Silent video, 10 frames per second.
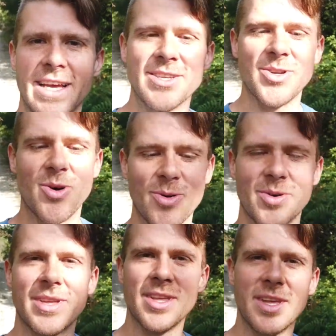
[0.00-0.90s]

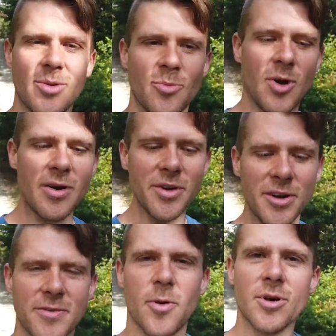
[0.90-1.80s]
So wherever
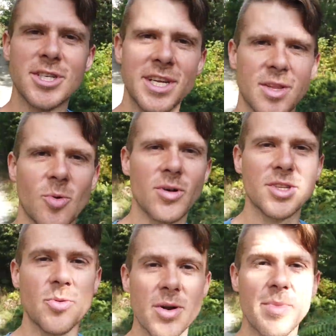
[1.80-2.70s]
you're foraging in the world,
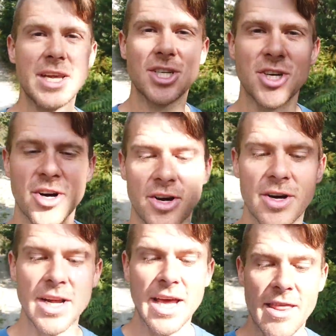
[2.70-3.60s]
you want to make sure
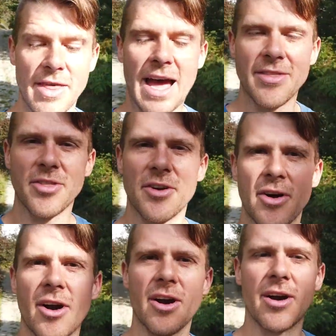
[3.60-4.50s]
that
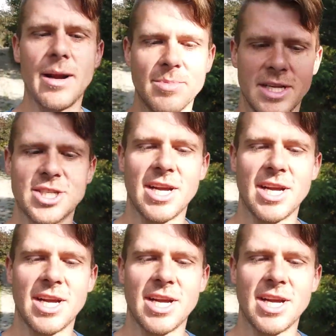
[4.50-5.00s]
there are, I'm like